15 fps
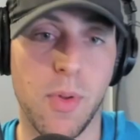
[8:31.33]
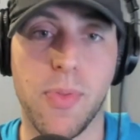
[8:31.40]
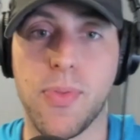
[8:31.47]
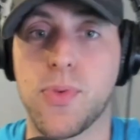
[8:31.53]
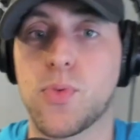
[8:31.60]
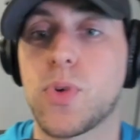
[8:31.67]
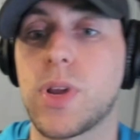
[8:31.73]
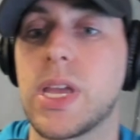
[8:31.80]

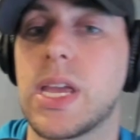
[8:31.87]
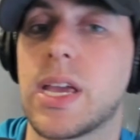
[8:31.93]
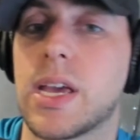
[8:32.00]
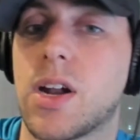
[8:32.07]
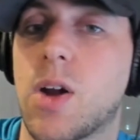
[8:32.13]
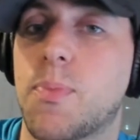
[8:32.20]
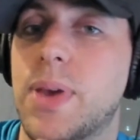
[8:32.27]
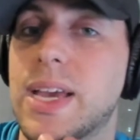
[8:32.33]
three in
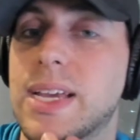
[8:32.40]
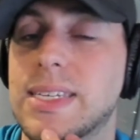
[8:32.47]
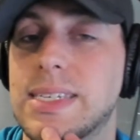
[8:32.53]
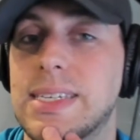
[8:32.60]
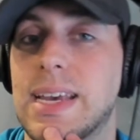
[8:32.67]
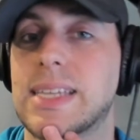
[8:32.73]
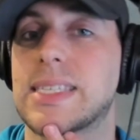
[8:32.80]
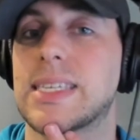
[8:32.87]
our pick
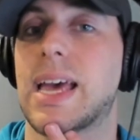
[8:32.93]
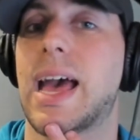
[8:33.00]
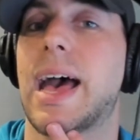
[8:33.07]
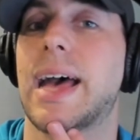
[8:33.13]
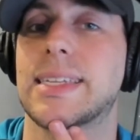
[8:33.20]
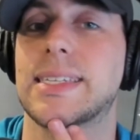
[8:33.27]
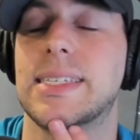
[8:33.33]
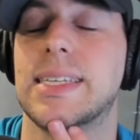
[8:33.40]
six
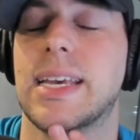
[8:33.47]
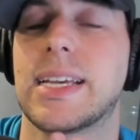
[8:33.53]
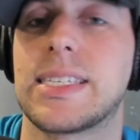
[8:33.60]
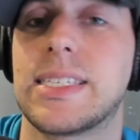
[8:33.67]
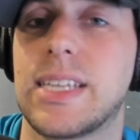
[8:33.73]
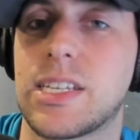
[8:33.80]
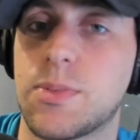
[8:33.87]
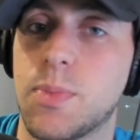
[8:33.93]
at six,
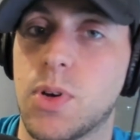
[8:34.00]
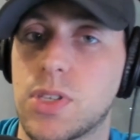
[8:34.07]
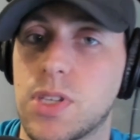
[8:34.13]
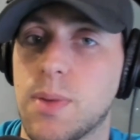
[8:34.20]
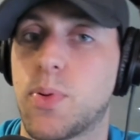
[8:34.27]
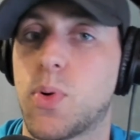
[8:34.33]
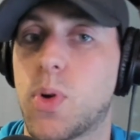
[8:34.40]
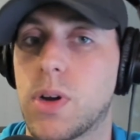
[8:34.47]
six most
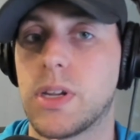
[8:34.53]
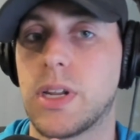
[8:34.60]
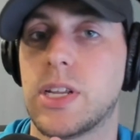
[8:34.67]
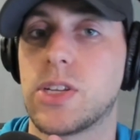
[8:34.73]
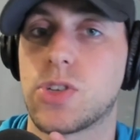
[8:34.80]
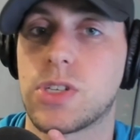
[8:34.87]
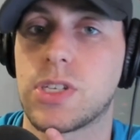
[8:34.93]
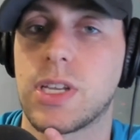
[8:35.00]
important and
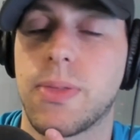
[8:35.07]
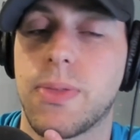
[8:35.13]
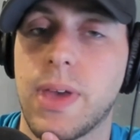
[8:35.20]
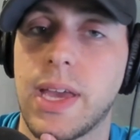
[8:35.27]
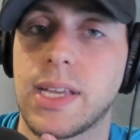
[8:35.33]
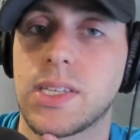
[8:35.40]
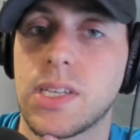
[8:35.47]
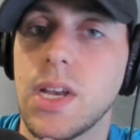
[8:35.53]
interesting
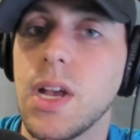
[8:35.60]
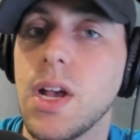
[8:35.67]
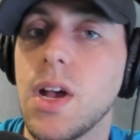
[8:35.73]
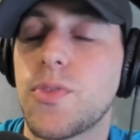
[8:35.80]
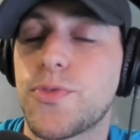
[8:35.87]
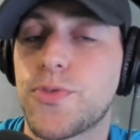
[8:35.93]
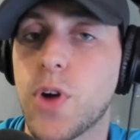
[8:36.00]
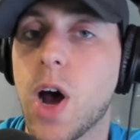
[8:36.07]
things
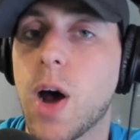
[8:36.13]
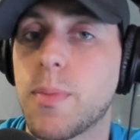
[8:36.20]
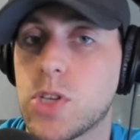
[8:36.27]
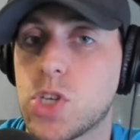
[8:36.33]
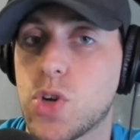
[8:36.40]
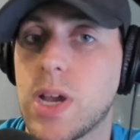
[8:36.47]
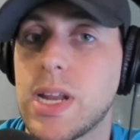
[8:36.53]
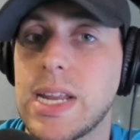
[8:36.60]
from
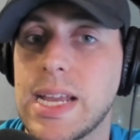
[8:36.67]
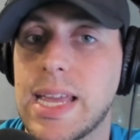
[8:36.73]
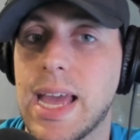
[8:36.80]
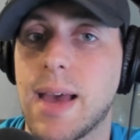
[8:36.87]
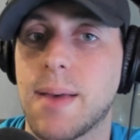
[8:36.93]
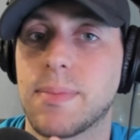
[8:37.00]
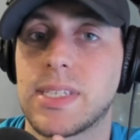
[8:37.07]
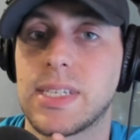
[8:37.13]
training
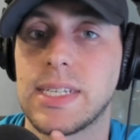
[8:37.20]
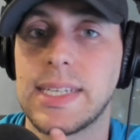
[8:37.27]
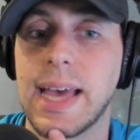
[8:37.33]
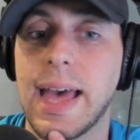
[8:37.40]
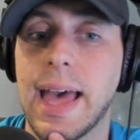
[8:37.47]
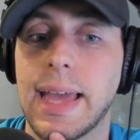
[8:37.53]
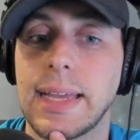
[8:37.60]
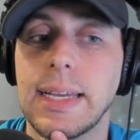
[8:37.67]
camp
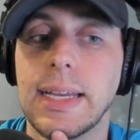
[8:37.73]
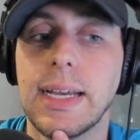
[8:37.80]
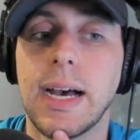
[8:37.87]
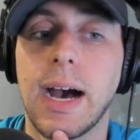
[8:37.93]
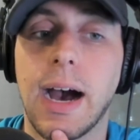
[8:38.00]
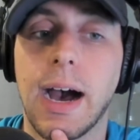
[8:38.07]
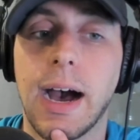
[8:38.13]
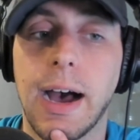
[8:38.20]
today.
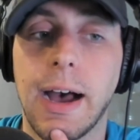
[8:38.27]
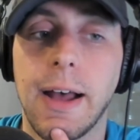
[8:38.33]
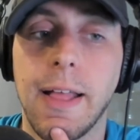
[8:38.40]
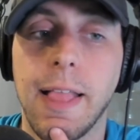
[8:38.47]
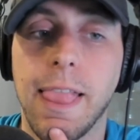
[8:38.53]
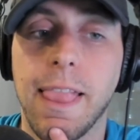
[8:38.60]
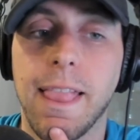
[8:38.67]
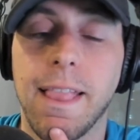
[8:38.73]
Uh,
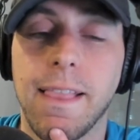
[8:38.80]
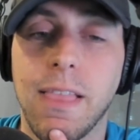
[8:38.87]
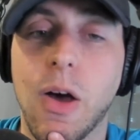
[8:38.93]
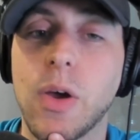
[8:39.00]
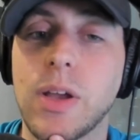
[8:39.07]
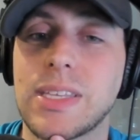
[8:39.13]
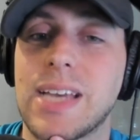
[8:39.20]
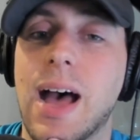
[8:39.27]

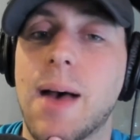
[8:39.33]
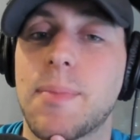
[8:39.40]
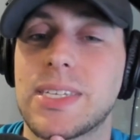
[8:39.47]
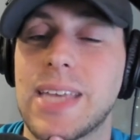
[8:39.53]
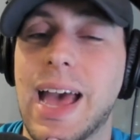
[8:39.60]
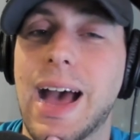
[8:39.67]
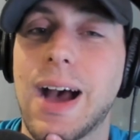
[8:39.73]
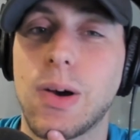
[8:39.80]
Logan
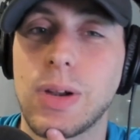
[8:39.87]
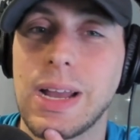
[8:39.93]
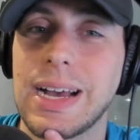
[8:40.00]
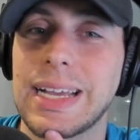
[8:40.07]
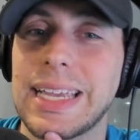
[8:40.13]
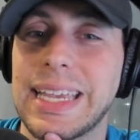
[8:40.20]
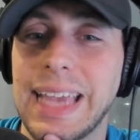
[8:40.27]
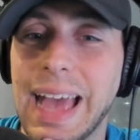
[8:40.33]
Thomas out
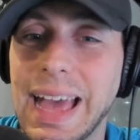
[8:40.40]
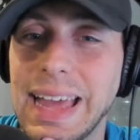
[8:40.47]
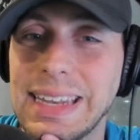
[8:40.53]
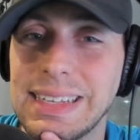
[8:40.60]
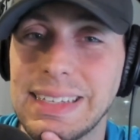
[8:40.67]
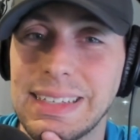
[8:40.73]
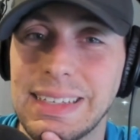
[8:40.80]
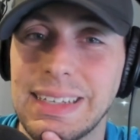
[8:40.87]

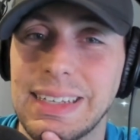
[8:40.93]
again.